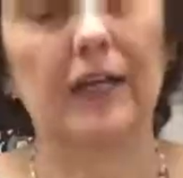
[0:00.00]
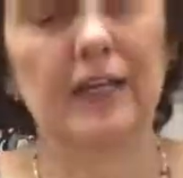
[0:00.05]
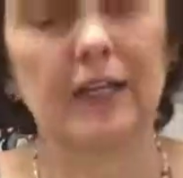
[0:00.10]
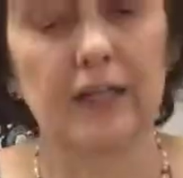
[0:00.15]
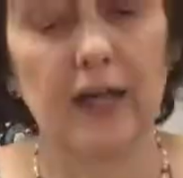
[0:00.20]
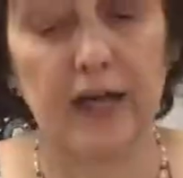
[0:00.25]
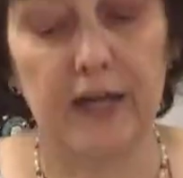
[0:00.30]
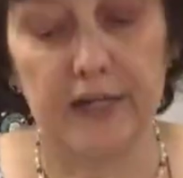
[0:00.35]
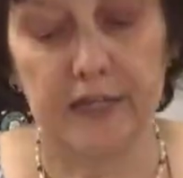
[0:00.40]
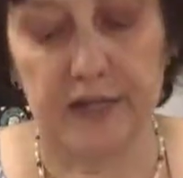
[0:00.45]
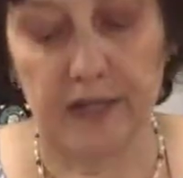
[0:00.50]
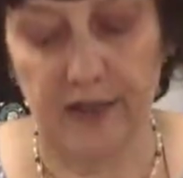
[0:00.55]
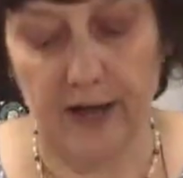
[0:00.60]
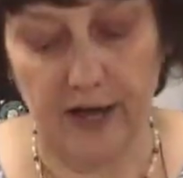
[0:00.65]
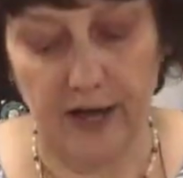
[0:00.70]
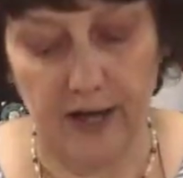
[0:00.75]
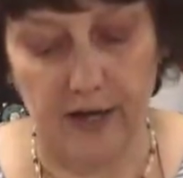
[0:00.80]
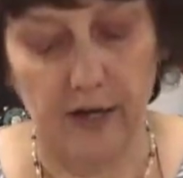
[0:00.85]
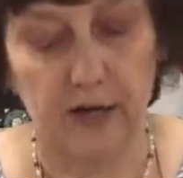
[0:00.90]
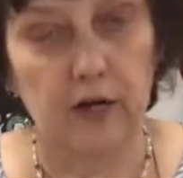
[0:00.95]
liked
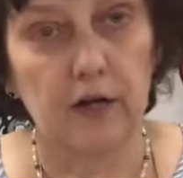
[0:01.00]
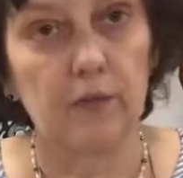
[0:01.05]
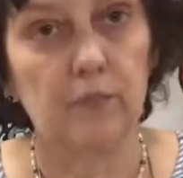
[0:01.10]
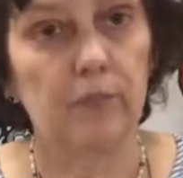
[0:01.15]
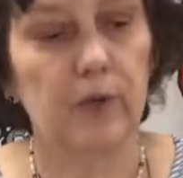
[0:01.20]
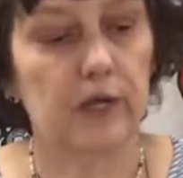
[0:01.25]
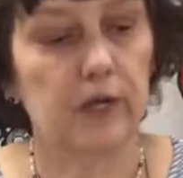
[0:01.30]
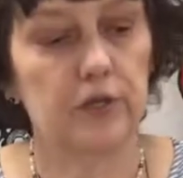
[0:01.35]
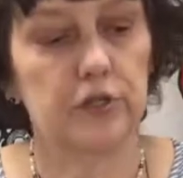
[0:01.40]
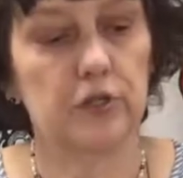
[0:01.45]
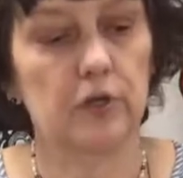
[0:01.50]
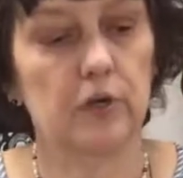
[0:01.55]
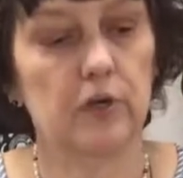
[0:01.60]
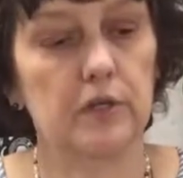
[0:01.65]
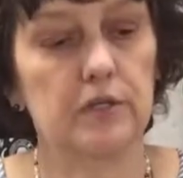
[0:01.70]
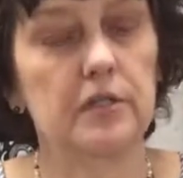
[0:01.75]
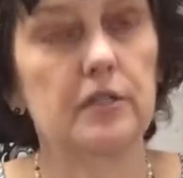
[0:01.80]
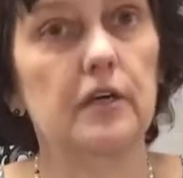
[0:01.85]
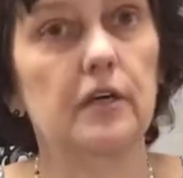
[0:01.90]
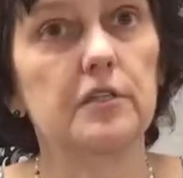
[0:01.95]
that because you
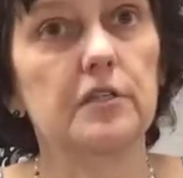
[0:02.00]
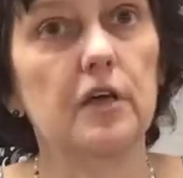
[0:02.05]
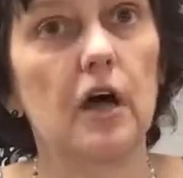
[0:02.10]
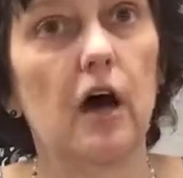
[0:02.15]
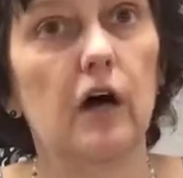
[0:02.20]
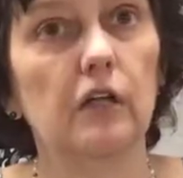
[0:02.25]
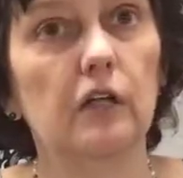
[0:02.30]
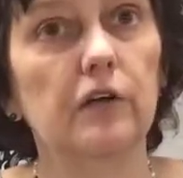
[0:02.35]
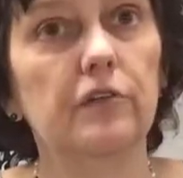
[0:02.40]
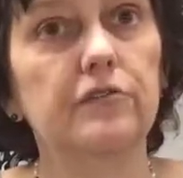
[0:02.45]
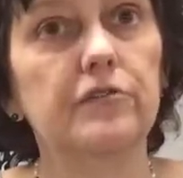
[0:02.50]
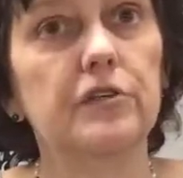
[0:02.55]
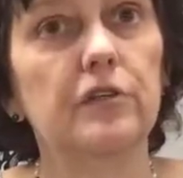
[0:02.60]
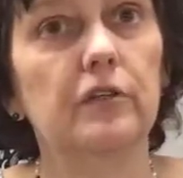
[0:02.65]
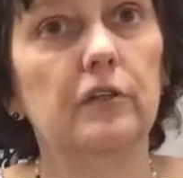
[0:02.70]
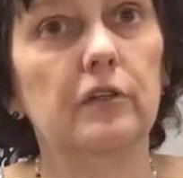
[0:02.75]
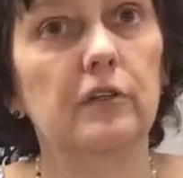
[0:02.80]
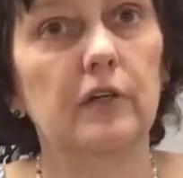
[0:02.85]
can see it's olives.